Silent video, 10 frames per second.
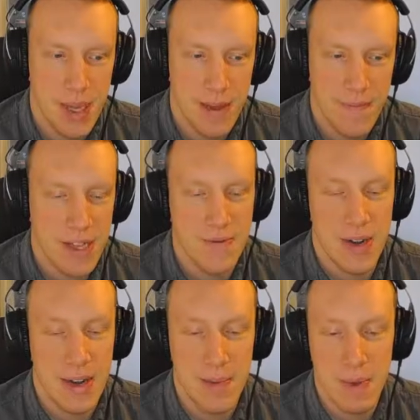Thanks for
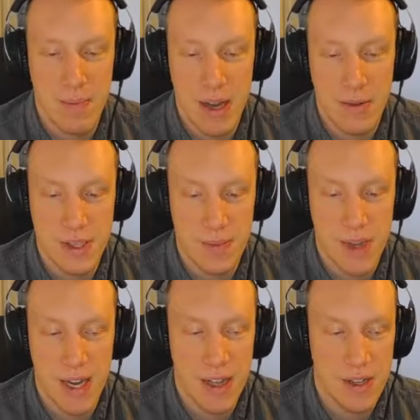letting me bounce some
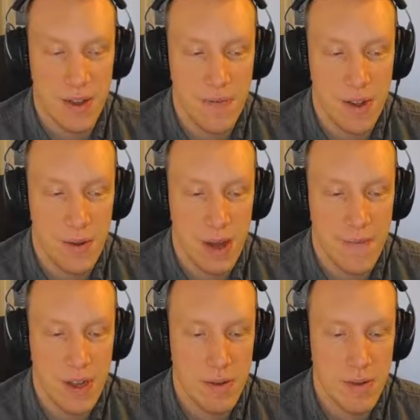ideas off you. I
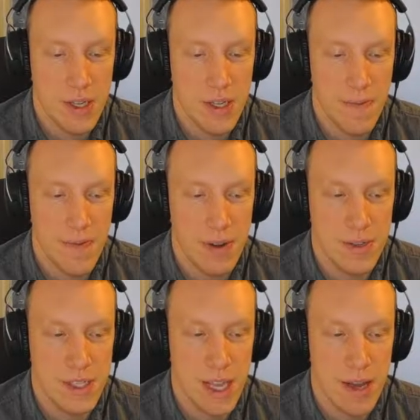think I've got some
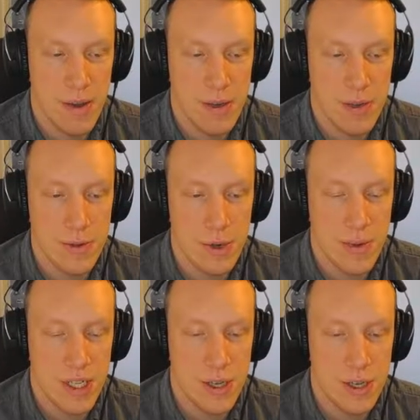theories now. I'm going to
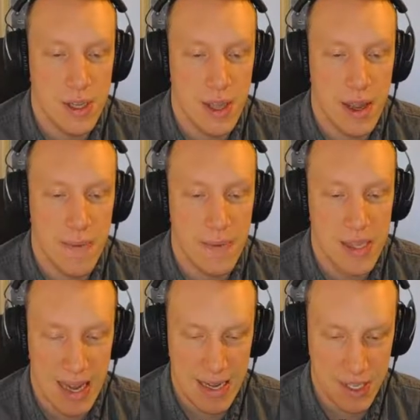research the
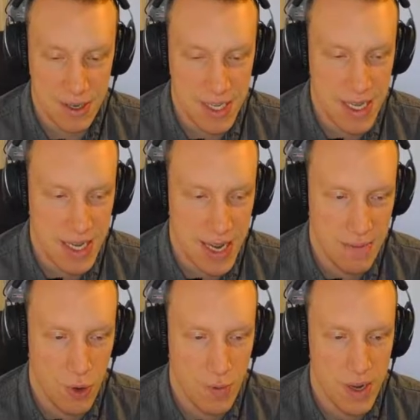tapetizers and tad
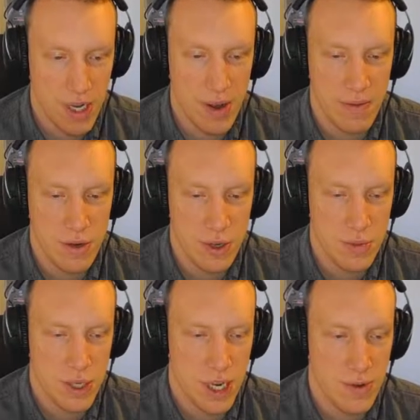more, but you have your
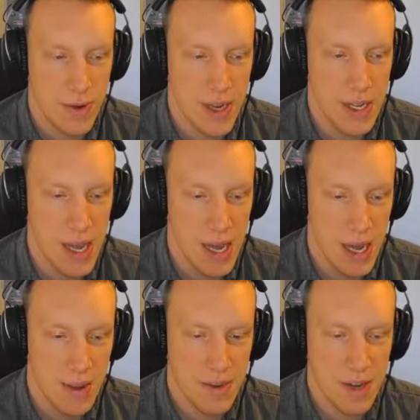Doom channel right?
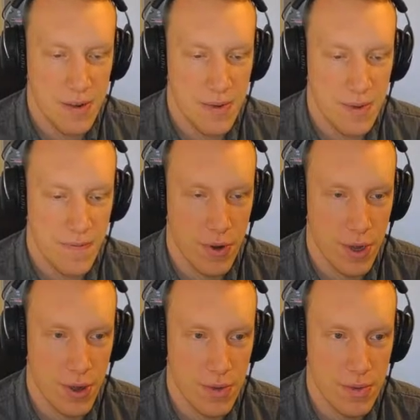I'm cheering for
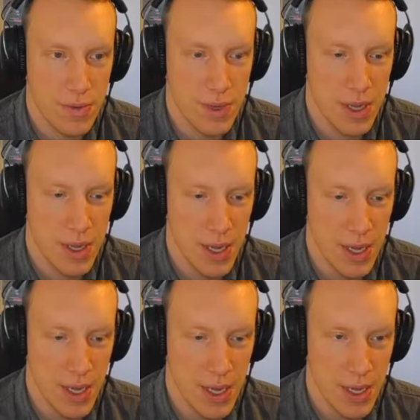you.
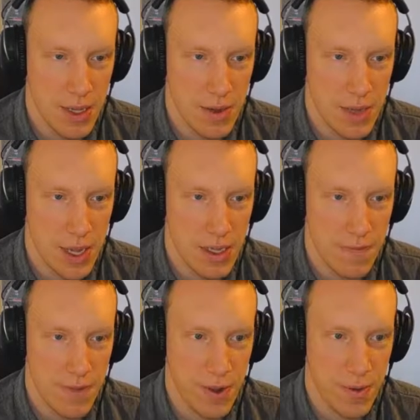So take some
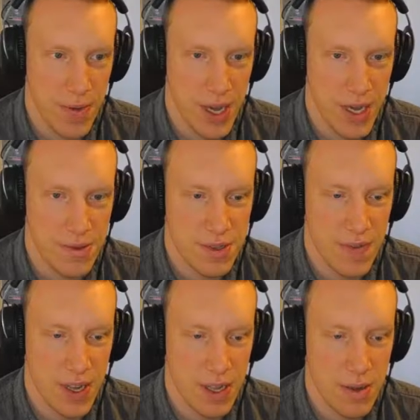of your revives,
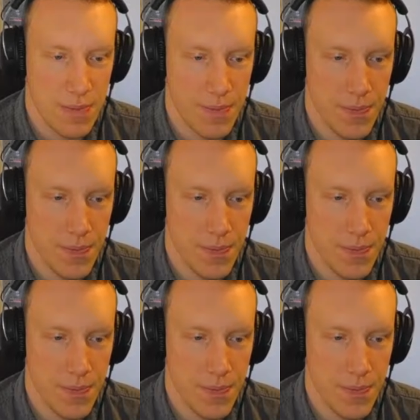thank you.